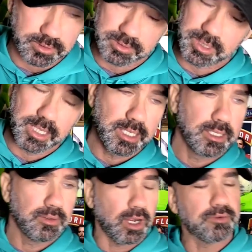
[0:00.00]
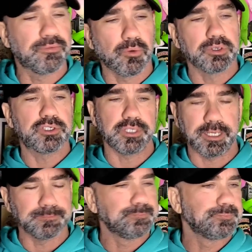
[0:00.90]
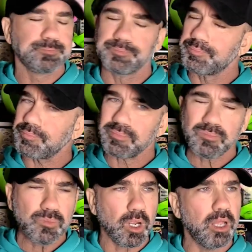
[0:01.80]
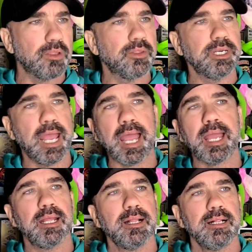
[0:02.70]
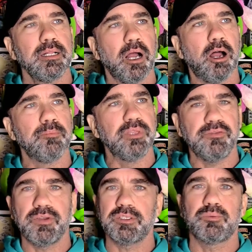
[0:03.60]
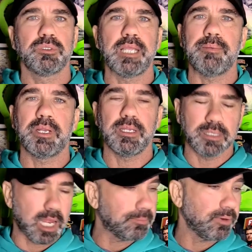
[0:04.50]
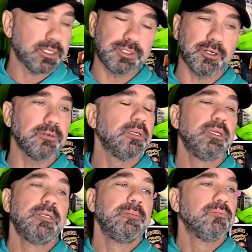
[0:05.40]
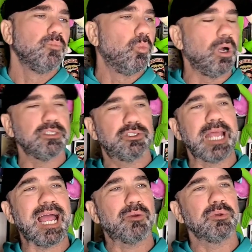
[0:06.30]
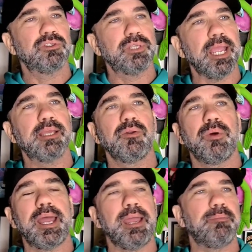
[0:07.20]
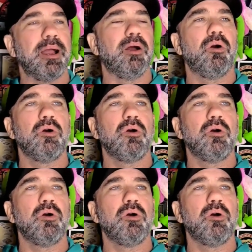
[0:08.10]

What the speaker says: just unfortunate. Other than that, defense was able to get a lot of pressure. One sack was taken away by a